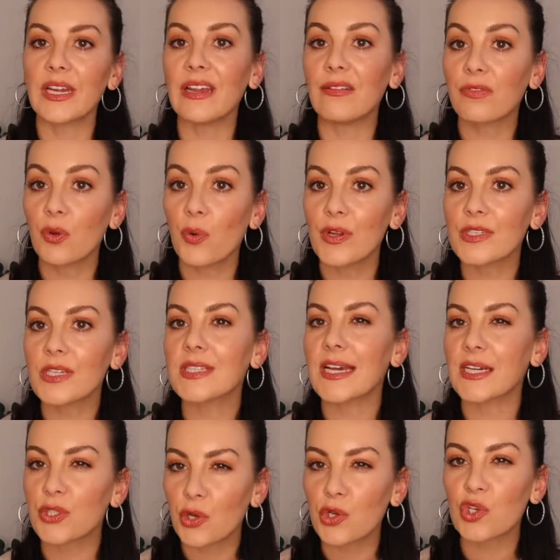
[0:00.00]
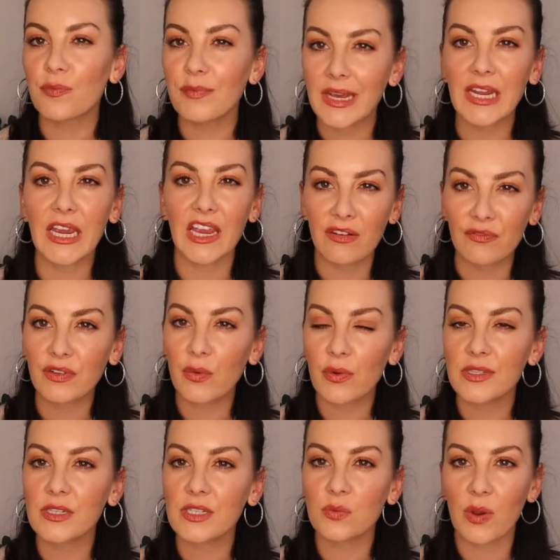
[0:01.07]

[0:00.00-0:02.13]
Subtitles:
Influencers, like social media influencers,